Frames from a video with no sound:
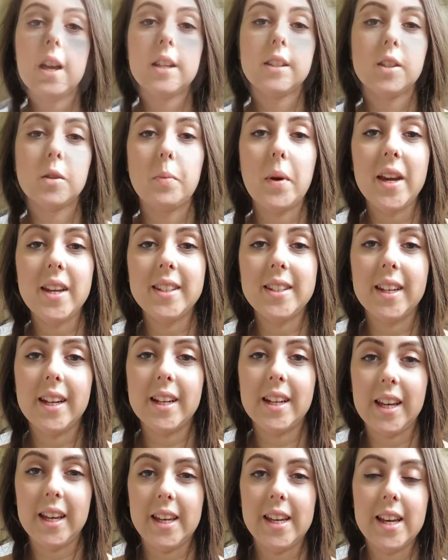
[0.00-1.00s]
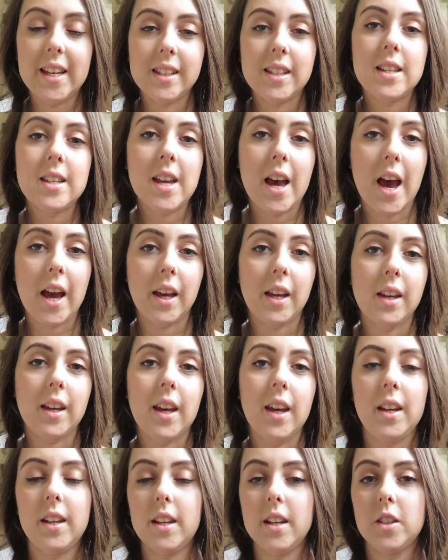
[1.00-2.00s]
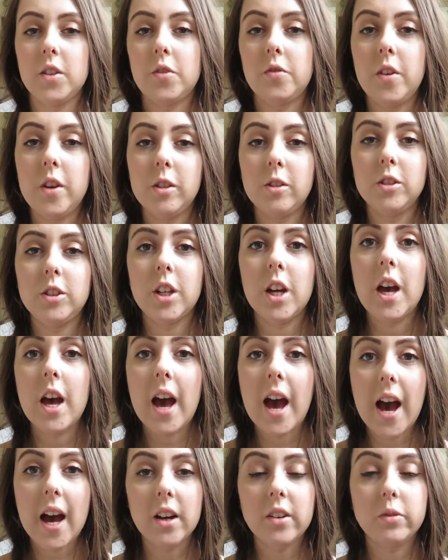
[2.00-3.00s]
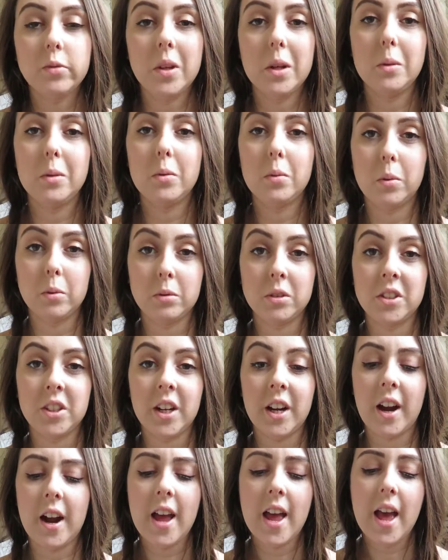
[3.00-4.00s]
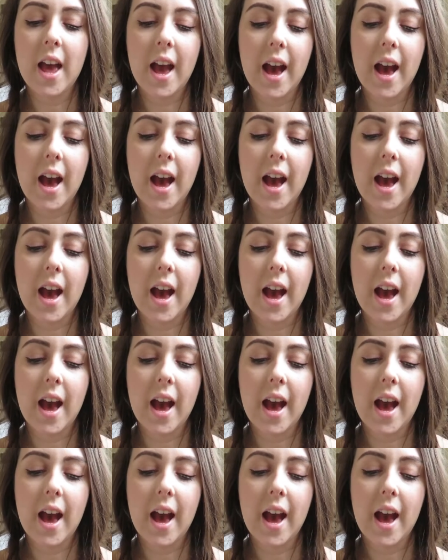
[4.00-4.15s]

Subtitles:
So basically, in the tank it is filled halfway with water,